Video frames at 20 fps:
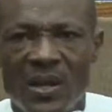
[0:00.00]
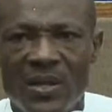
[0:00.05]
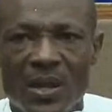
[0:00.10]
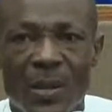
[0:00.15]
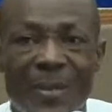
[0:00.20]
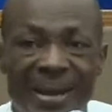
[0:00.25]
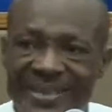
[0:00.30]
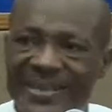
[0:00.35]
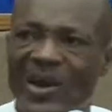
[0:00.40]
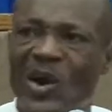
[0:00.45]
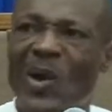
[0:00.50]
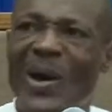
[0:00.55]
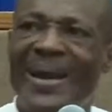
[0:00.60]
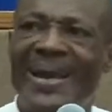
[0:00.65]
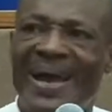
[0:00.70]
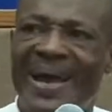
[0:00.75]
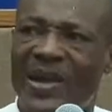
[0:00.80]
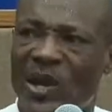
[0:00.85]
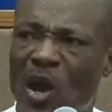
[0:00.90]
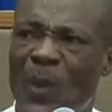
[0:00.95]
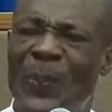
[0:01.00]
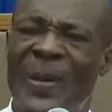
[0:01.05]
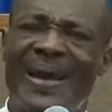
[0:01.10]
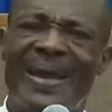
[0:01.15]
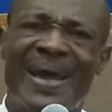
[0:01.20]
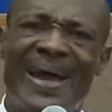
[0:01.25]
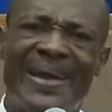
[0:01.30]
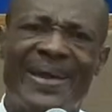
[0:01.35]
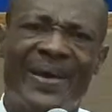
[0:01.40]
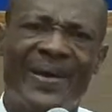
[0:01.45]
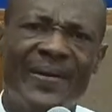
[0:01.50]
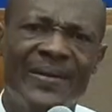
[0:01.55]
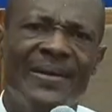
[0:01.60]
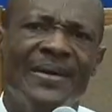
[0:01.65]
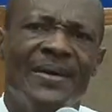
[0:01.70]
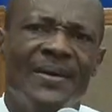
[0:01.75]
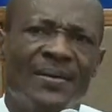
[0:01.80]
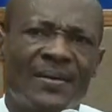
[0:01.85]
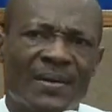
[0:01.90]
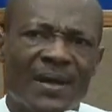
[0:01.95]
you better go online. You go up online now.
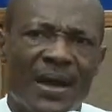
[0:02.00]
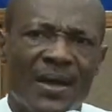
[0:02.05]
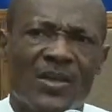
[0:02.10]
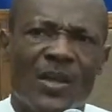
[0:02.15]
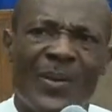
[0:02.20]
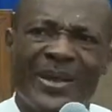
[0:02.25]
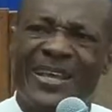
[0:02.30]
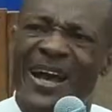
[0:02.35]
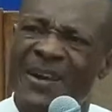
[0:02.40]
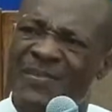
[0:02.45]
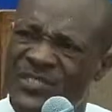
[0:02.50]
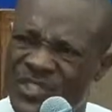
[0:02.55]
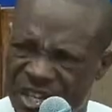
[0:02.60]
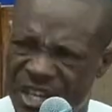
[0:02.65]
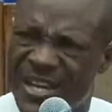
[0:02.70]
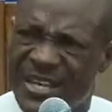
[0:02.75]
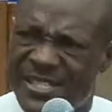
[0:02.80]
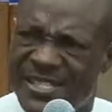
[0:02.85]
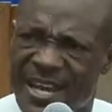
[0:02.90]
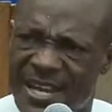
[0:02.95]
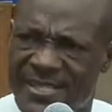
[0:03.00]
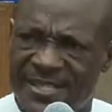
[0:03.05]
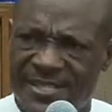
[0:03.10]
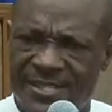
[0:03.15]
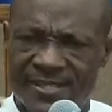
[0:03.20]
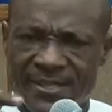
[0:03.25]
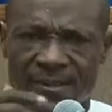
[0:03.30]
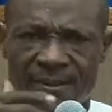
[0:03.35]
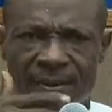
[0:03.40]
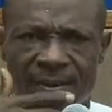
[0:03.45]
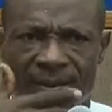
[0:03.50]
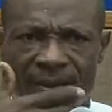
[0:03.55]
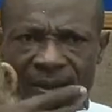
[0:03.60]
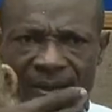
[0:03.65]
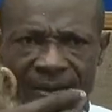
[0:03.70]
You better have Jesus. All